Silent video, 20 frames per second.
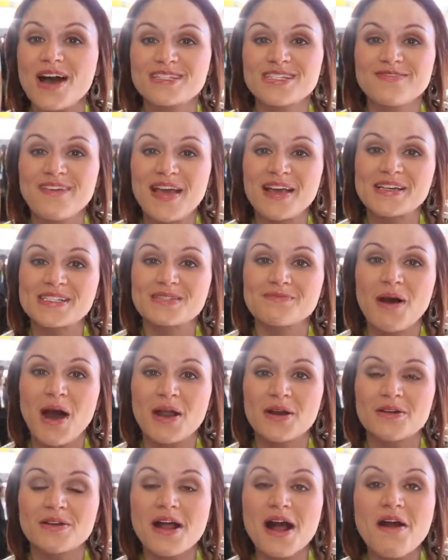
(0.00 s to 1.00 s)
Las Vegas
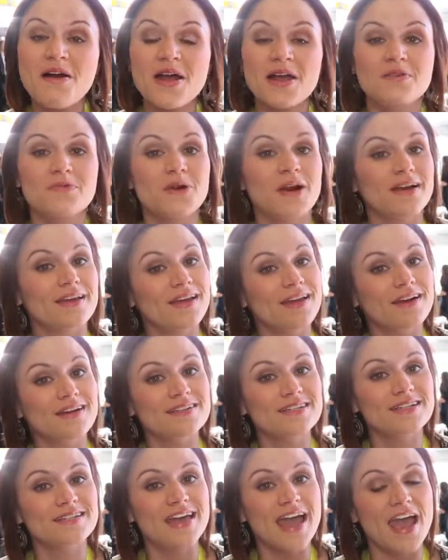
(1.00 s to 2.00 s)
monorail and we're
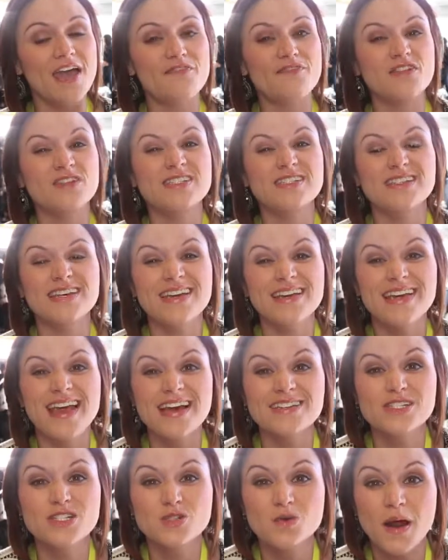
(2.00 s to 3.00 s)
here today for
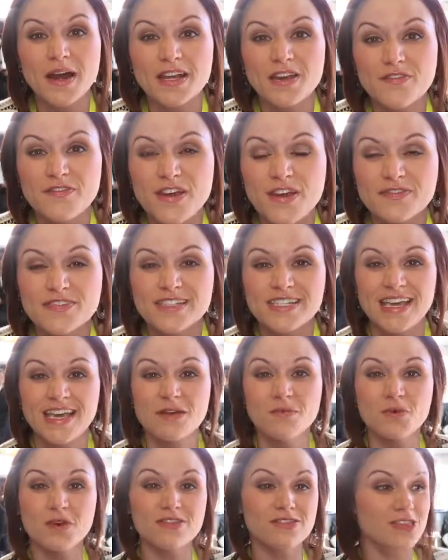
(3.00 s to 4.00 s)
CES 2015
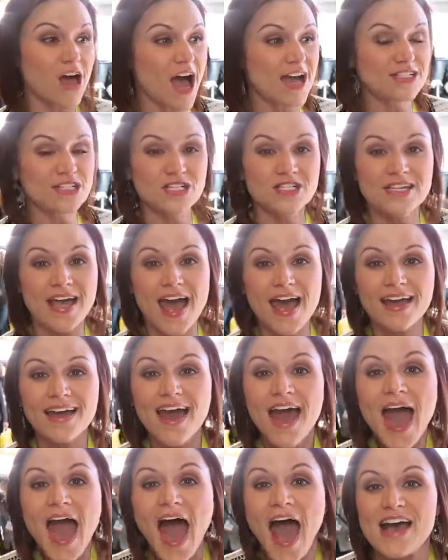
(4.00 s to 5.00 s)
with
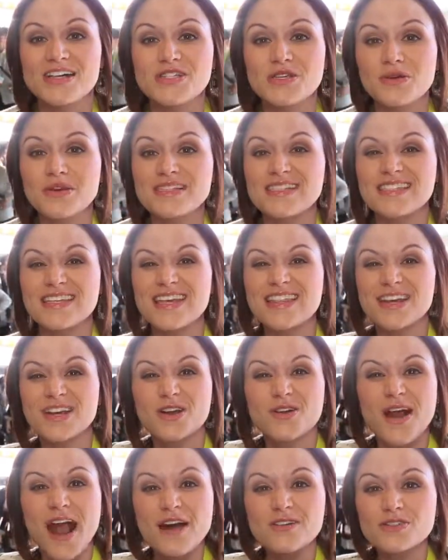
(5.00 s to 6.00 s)
Logitech. As you can see,
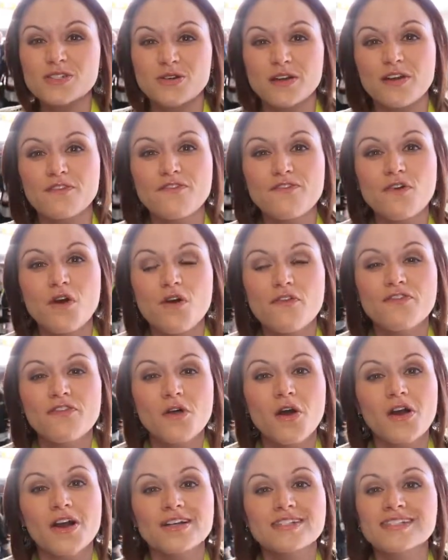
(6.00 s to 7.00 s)
the crowds are in full
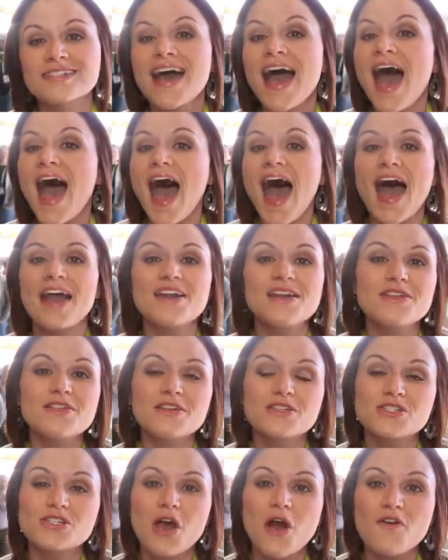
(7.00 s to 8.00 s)
force, headed
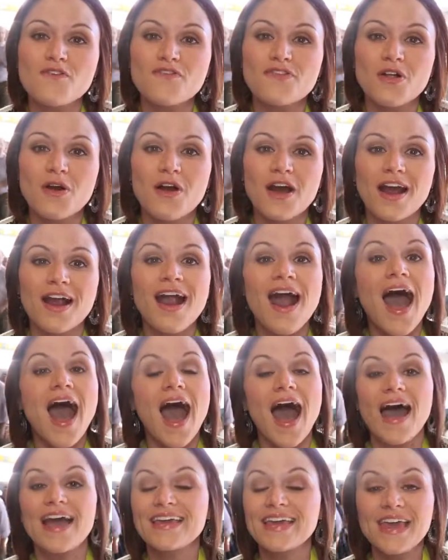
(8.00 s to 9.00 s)
to the show floor.
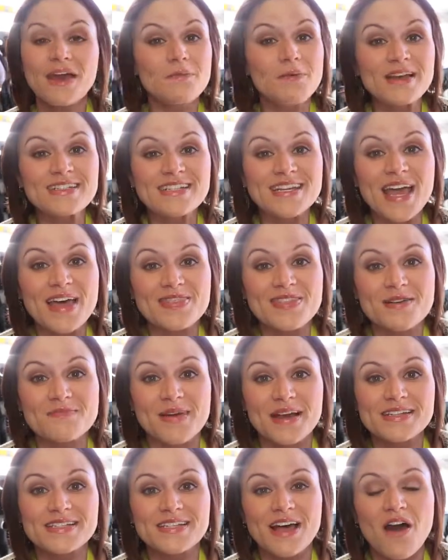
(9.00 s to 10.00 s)
I can't wait to get
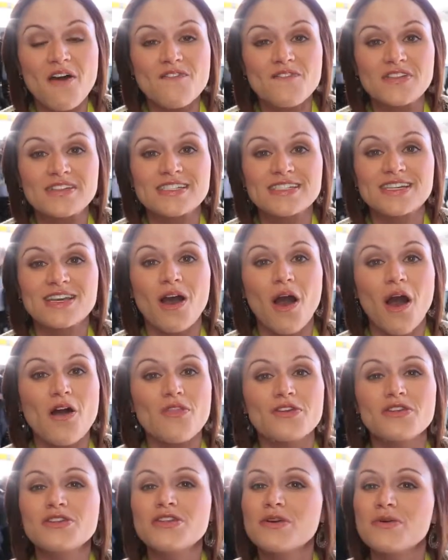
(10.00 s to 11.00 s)
there myself and see
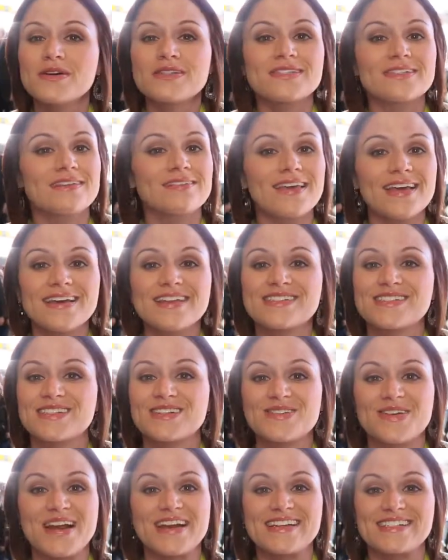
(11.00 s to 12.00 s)
all the newest and latest
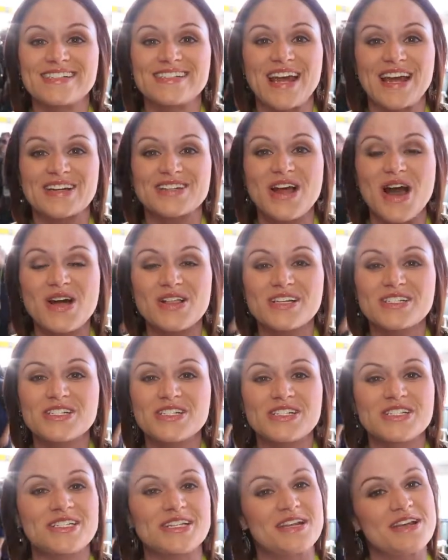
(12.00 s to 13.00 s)
and greatest
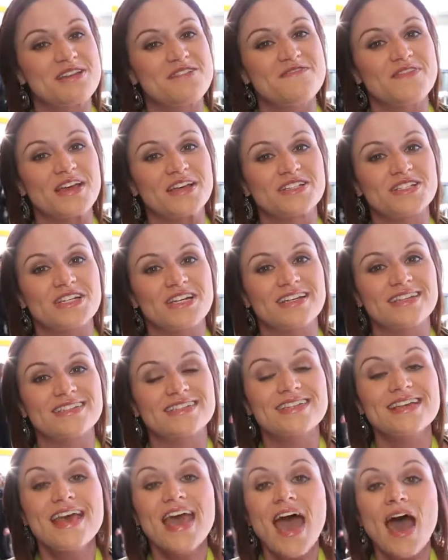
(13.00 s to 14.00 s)
technologies and
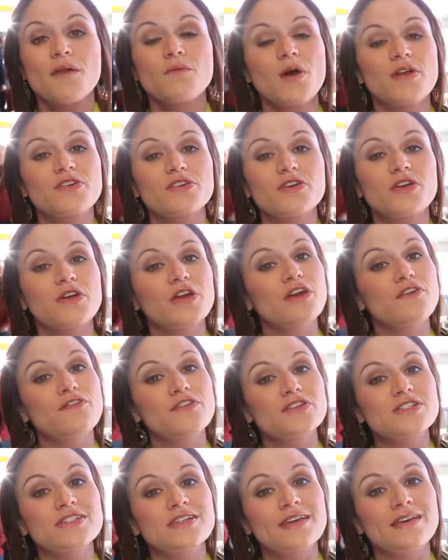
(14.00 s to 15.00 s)
innovations. And whether you're here
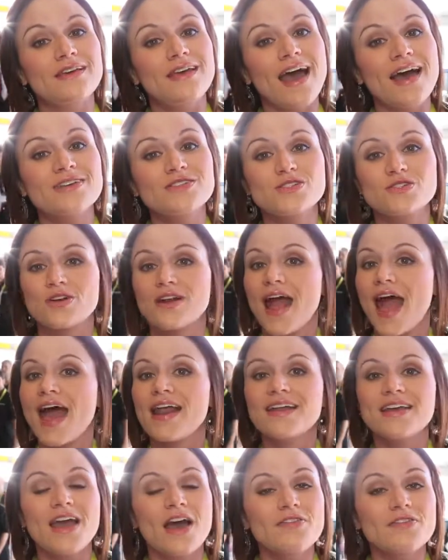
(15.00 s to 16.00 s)
for CES or
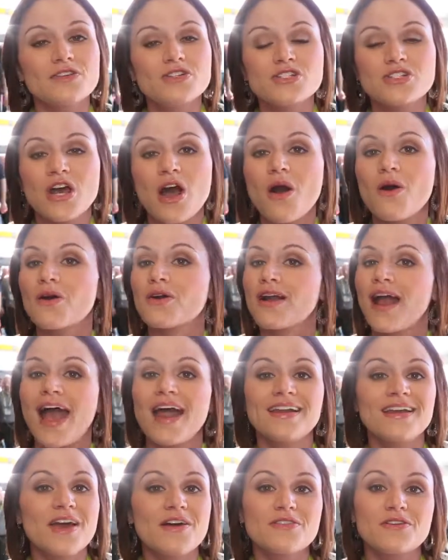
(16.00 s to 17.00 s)
any other show or
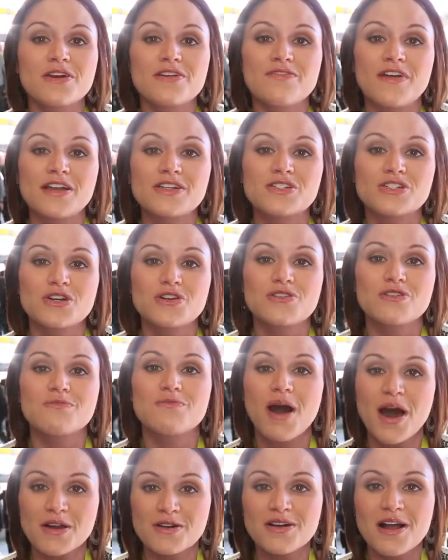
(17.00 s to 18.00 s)
any other adventure,
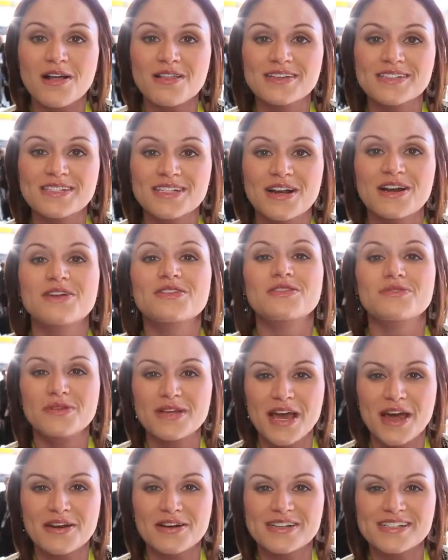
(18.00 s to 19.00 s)
the monorail is here
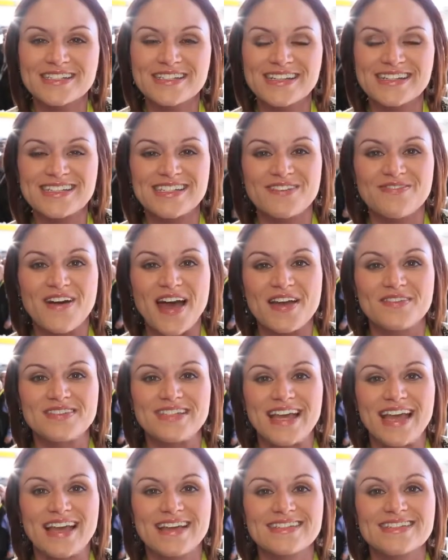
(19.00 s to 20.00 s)

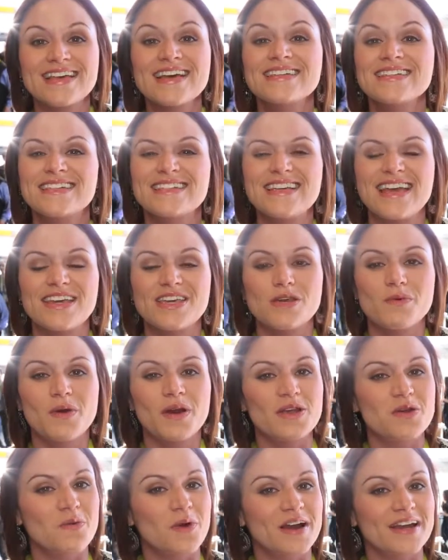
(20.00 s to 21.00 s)
365 days to take you
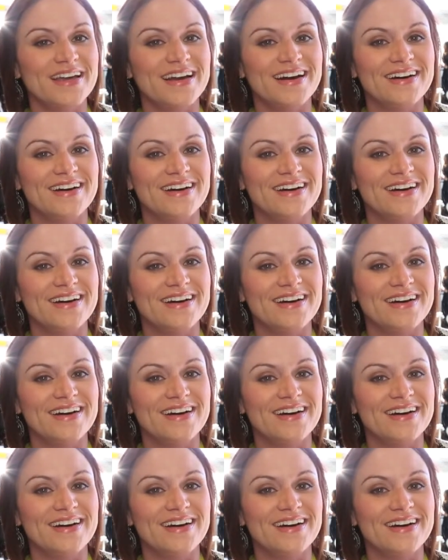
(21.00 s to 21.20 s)
where you want to